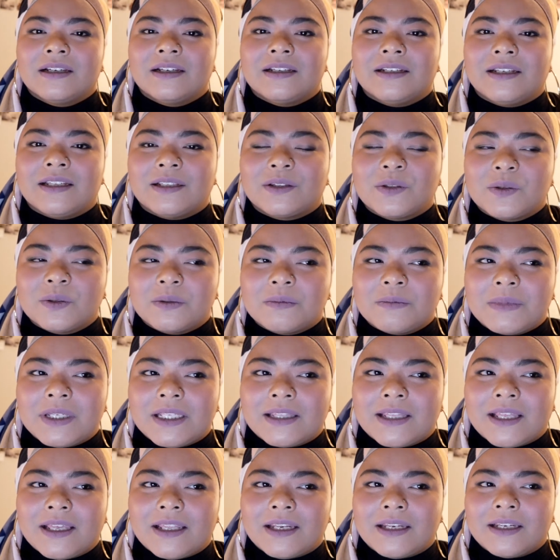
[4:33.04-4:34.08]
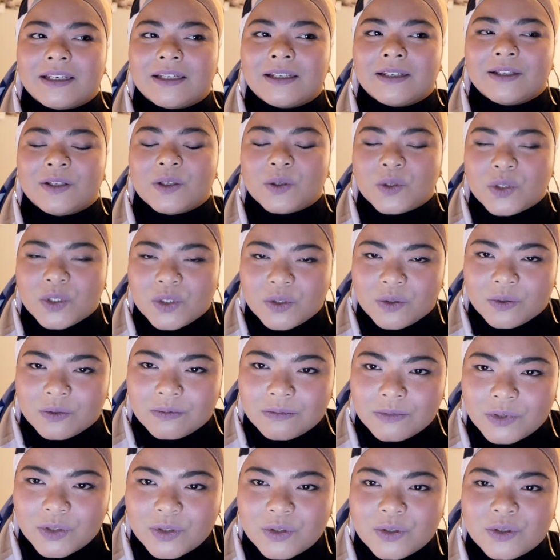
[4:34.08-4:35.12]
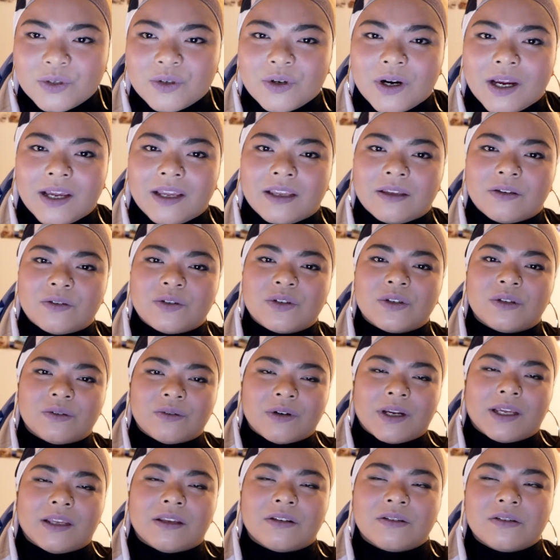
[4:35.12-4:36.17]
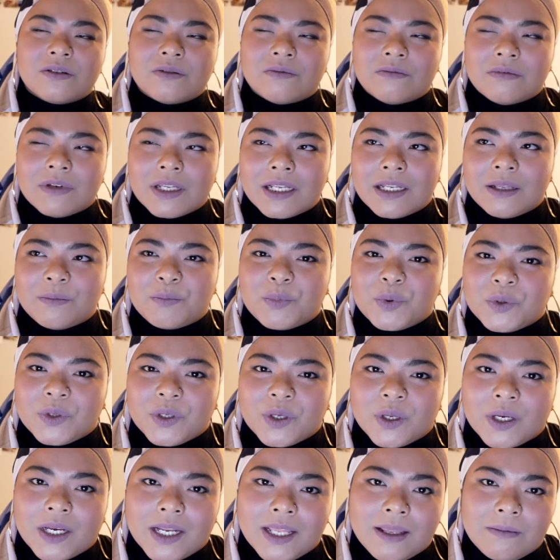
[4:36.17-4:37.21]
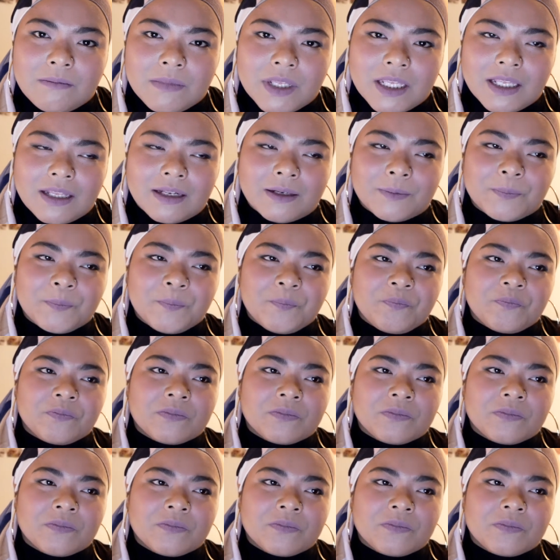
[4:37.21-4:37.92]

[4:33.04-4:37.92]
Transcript: They told me that you should really put your name in.